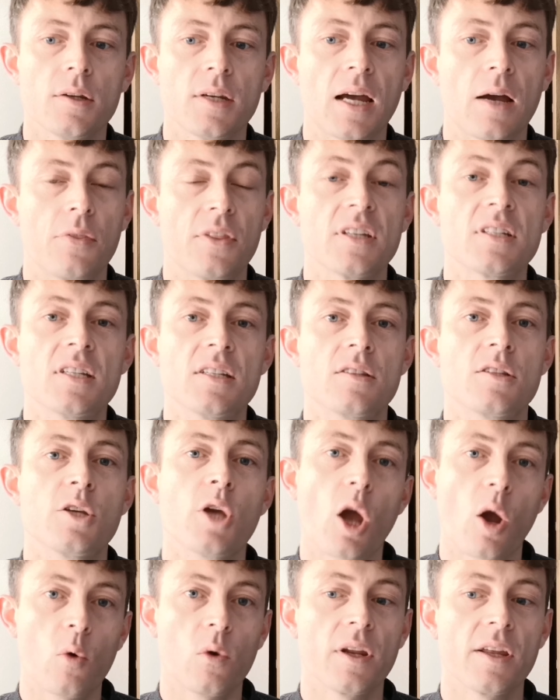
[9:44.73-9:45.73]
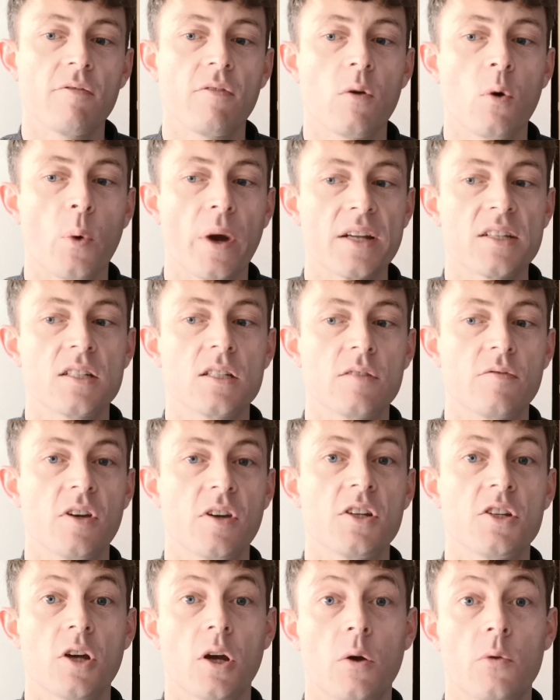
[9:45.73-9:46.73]
Now, this is the only Oasis
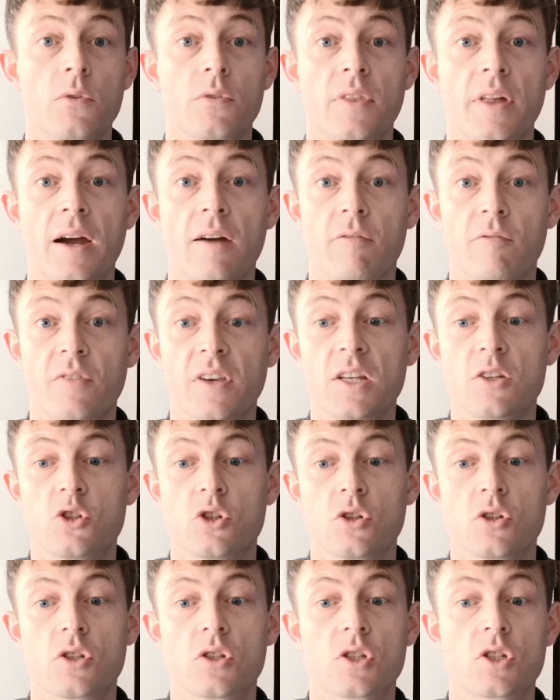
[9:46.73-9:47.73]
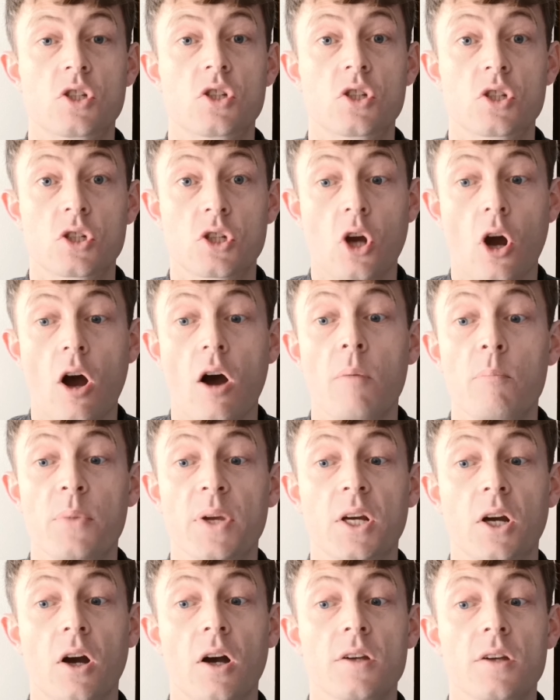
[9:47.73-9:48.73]
video that features Scott,
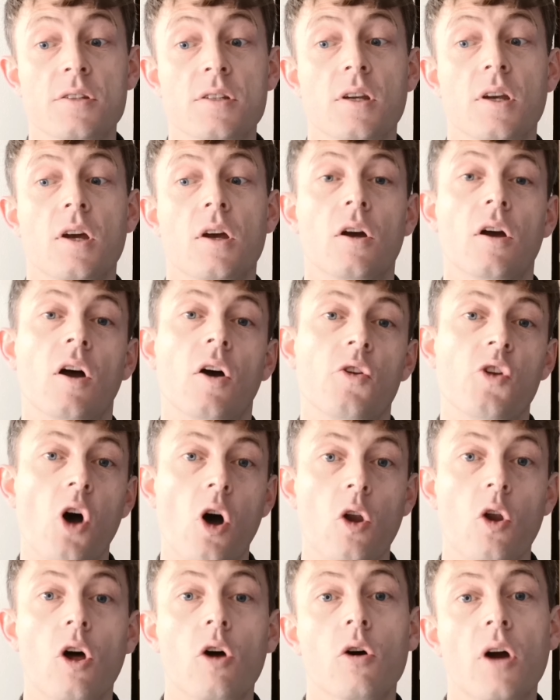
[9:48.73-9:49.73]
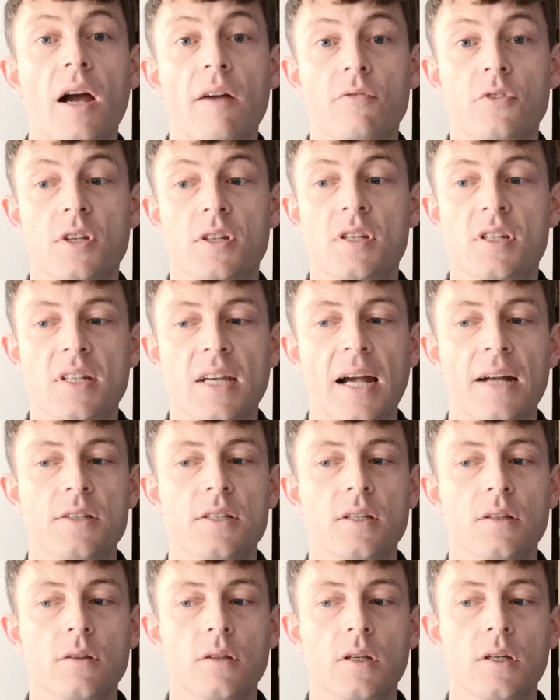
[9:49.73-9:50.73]
because not long after
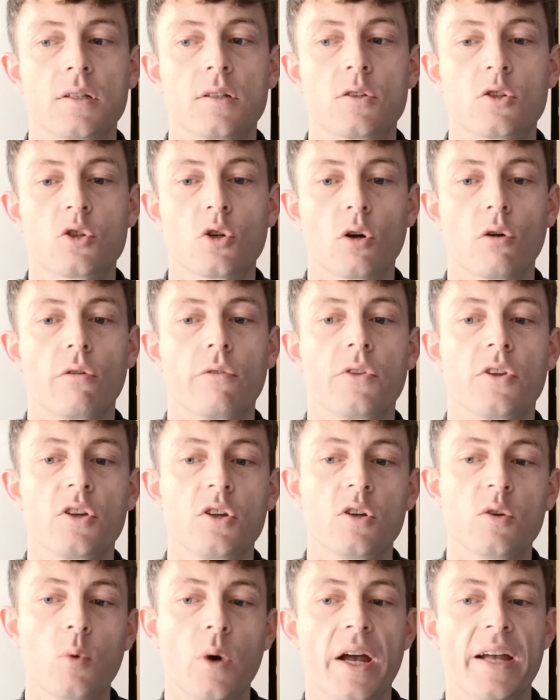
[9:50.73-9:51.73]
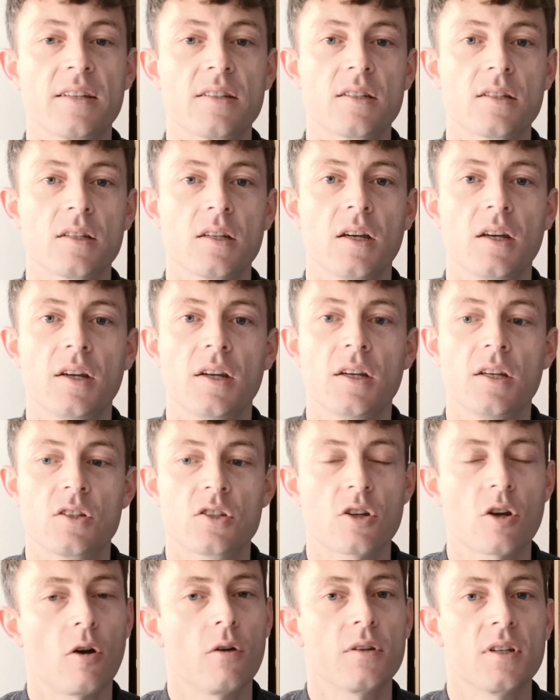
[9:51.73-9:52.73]
starting the tour in the US,
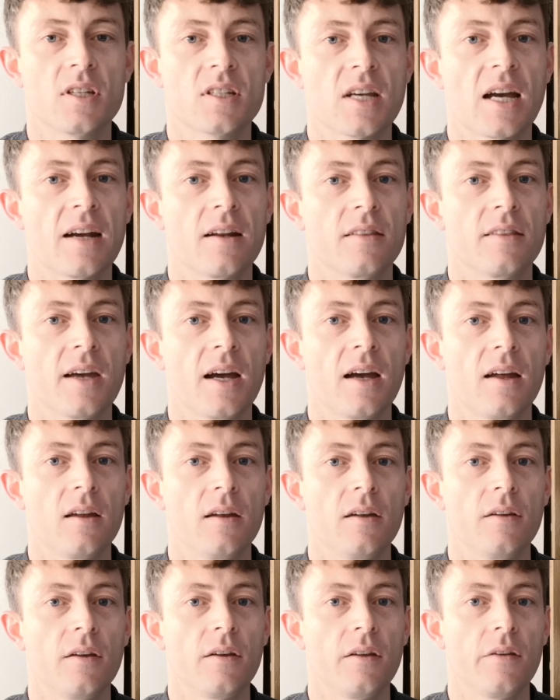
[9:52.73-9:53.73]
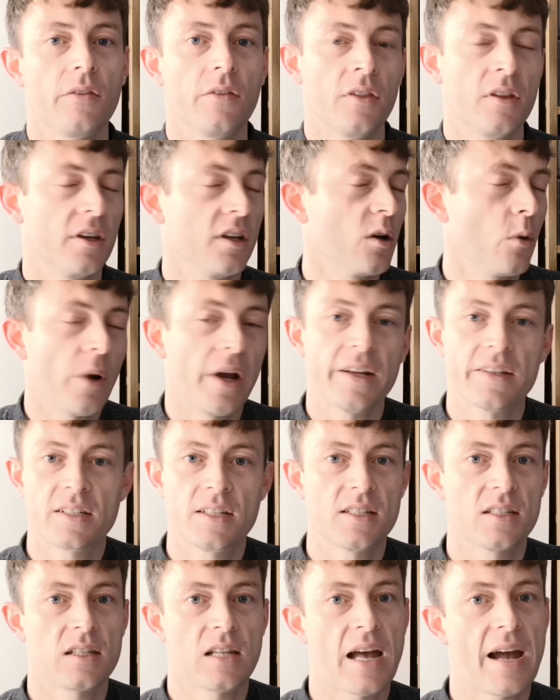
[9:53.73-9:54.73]
Scott decided that the
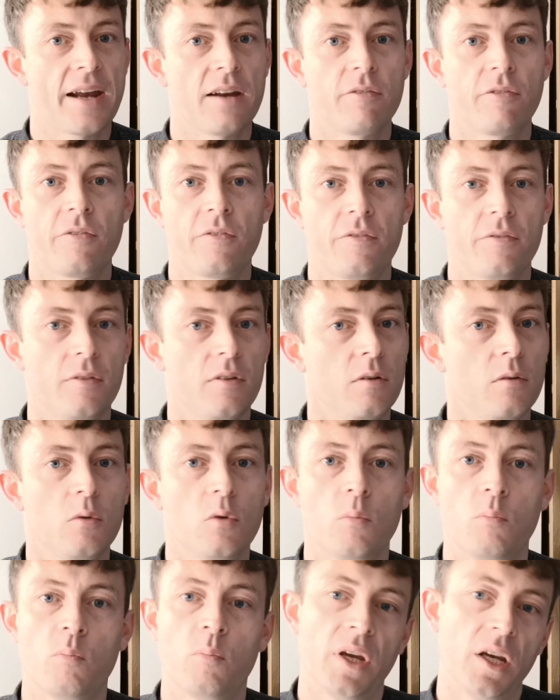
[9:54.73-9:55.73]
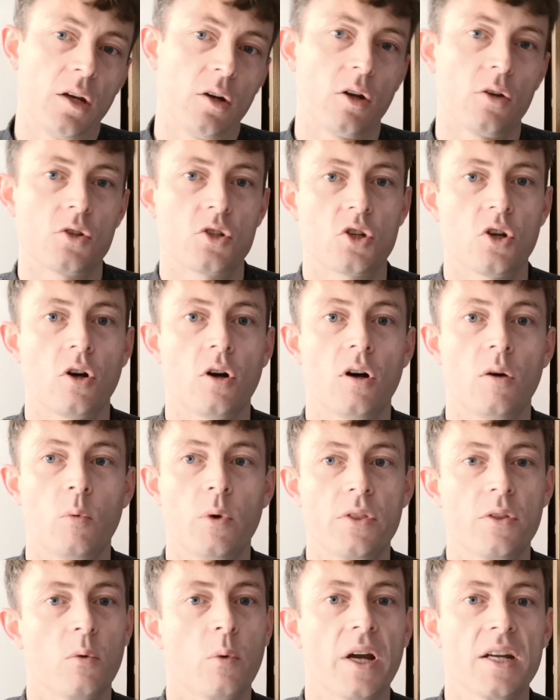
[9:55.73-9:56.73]
Oasis life, being on tour
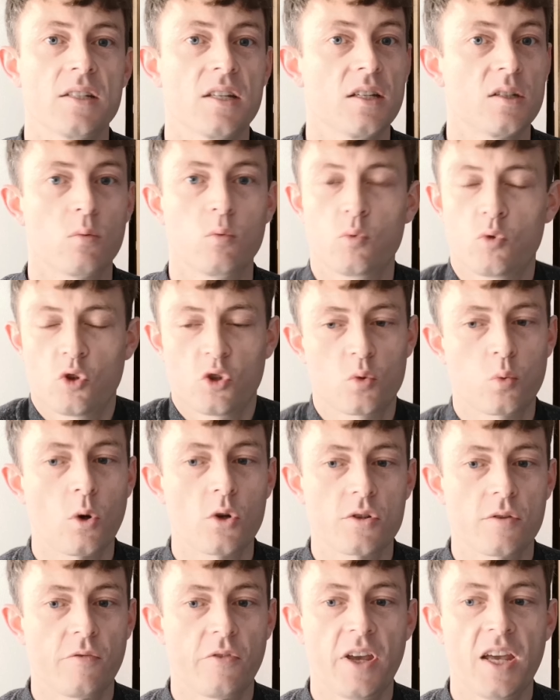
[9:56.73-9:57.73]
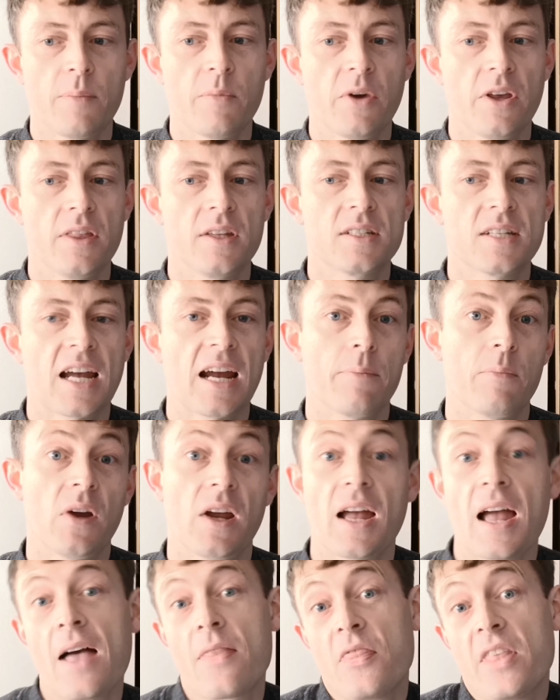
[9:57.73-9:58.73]
with Oasis, just wasn't for him at the time,
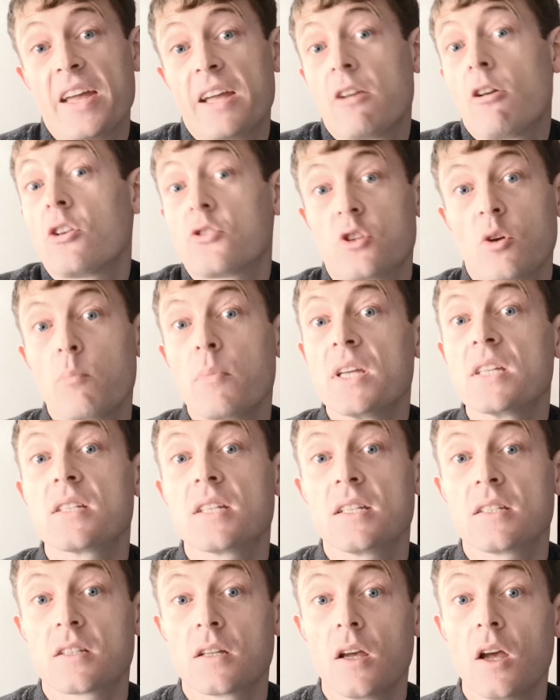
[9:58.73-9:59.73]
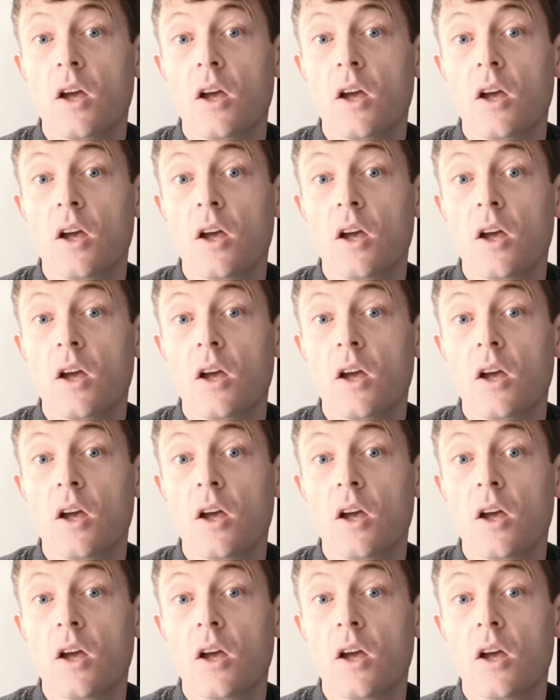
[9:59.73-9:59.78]
and that he also missed